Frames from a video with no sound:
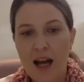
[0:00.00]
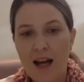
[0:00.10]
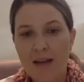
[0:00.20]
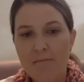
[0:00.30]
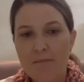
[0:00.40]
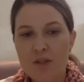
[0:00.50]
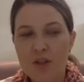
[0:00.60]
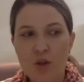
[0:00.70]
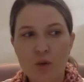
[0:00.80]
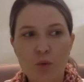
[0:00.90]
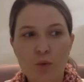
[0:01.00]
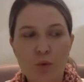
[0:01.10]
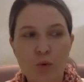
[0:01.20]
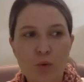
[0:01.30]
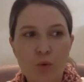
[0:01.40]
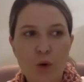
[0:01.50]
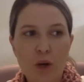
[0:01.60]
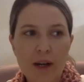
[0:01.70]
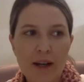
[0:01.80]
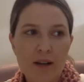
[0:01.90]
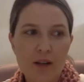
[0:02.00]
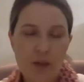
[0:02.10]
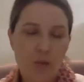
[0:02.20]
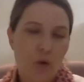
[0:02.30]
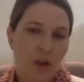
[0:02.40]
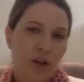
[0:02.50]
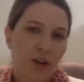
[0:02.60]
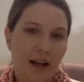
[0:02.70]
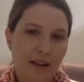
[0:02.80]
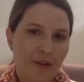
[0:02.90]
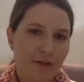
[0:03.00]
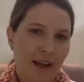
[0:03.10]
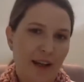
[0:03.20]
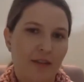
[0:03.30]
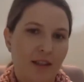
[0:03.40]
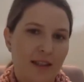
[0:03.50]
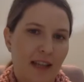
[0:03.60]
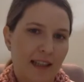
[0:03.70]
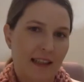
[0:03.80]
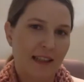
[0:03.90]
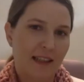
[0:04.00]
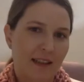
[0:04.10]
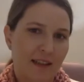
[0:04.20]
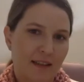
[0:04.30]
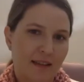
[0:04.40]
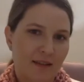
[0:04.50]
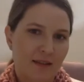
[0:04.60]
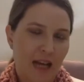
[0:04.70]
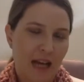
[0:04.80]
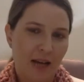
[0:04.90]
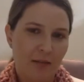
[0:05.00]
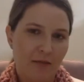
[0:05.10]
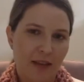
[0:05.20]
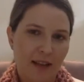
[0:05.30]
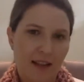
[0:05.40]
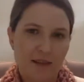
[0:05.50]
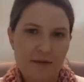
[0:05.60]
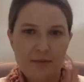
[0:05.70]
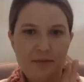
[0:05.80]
Um, yeah. So what else, like, what are your other favorites other than um, Valor?